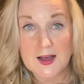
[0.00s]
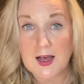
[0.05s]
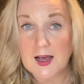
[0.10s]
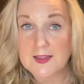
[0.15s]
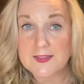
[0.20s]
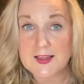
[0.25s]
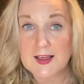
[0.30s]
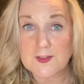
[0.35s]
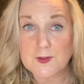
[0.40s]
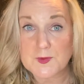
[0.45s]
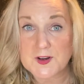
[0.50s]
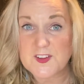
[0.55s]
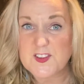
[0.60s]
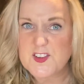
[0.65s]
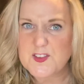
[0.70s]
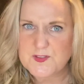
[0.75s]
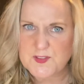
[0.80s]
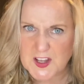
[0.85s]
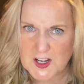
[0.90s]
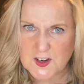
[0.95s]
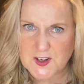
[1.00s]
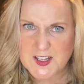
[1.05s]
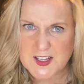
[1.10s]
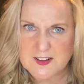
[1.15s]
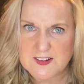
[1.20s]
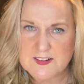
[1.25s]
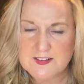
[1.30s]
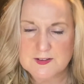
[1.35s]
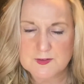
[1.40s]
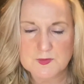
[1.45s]
The other one is
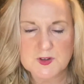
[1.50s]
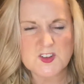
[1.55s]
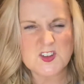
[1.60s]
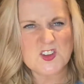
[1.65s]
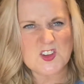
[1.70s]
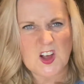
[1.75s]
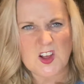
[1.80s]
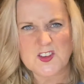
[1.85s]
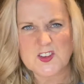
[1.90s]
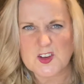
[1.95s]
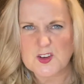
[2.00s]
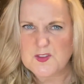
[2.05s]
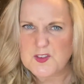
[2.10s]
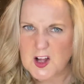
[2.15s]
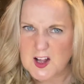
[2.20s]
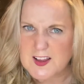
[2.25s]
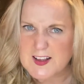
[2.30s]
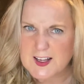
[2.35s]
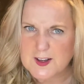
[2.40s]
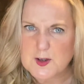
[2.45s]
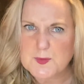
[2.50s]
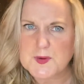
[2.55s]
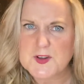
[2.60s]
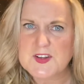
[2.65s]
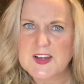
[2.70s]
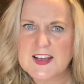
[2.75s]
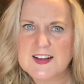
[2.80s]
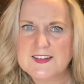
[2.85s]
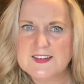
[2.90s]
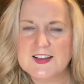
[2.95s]
fairness, which is also falling under
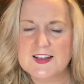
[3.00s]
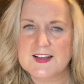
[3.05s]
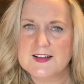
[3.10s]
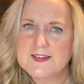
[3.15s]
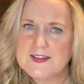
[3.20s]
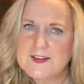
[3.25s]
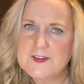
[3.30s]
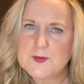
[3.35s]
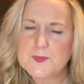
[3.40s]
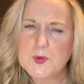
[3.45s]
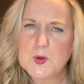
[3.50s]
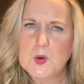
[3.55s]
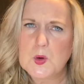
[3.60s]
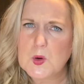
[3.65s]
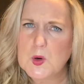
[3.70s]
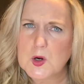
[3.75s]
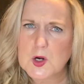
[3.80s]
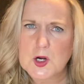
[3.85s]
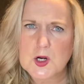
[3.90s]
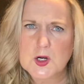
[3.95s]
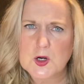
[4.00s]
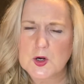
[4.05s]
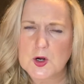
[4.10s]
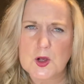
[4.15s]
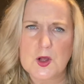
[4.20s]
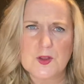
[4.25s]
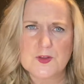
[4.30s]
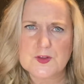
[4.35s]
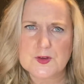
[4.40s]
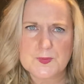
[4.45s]
protecting these poor
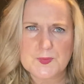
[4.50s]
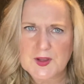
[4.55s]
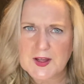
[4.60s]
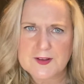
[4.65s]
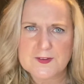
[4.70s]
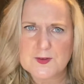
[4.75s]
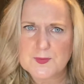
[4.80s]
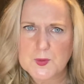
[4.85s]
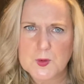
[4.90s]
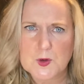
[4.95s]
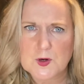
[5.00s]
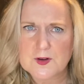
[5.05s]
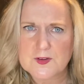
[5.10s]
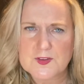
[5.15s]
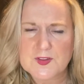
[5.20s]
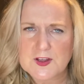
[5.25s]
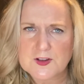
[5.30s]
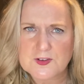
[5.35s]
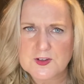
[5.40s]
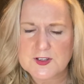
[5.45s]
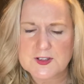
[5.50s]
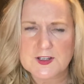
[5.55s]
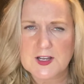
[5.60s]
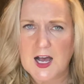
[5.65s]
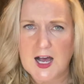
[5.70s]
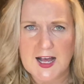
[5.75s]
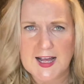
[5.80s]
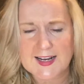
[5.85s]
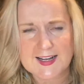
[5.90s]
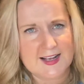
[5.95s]
girls who play sports. They should
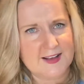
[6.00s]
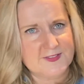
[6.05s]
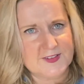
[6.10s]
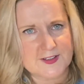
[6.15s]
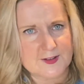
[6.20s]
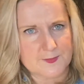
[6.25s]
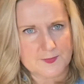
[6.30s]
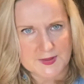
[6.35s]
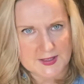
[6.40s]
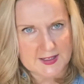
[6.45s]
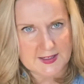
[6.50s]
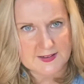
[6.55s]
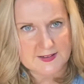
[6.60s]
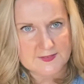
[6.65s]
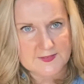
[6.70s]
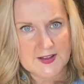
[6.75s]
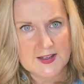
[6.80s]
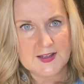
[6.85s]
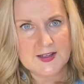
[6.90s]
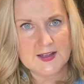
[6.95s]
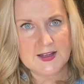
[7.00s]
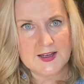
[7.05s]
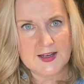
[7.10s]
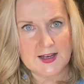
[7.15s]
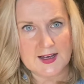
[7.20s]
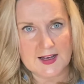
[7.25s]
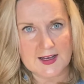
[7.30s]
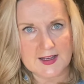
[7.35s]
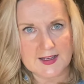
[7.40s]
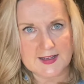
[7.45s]
not have to compete
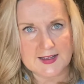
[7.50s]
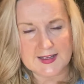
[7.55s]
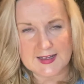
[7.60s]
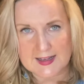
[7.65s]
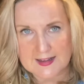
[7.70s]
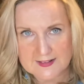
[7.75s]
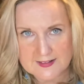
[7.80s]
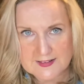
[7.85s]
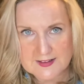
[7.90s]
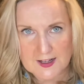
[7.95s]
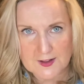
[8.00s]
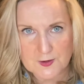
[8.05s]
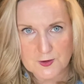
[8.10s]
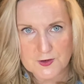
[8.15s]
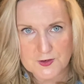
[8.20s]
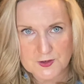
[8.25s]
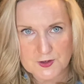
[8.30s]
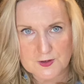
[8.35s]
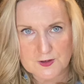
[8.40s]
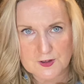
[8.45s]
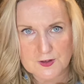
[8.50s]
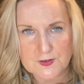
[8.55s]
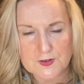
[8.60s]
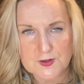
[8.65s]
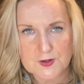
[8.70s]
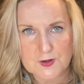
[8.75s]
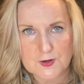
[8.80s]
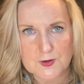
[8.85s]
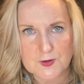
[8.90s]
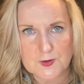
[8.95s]
against other students
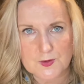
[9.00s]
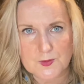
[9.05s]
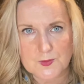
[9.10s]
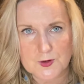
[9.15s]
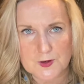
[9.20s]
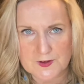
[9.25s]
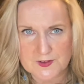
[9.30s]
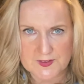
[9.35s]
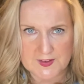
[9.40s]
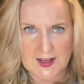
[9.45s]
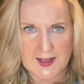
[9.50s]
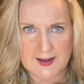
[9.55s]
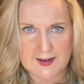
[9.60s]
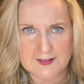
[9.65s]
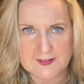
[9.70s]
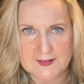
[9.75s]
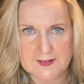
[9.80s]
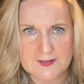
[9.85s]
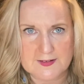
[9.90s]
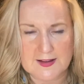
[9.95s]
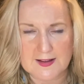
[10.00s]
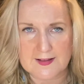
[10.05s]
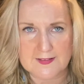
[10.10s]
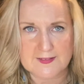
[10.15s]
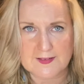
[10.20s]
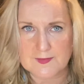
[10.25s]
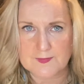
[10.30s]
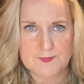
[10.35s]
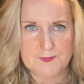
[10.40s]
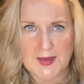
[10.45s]
who were assigned
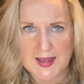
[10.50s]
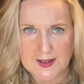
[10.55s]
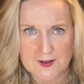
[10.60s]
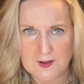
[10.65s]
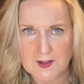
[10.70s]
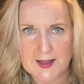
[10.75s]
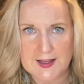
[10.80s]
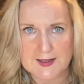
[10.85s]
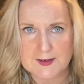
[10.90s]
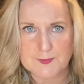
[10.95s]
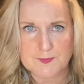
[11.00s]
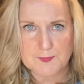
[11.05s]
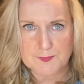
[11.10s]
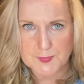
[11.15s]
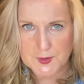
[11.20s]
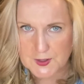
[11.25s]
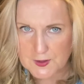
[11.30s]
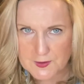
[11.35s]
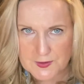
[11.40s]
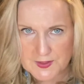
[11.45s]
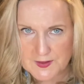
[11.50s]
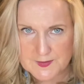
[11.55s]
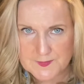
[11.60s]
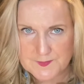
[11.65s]
as male at birth.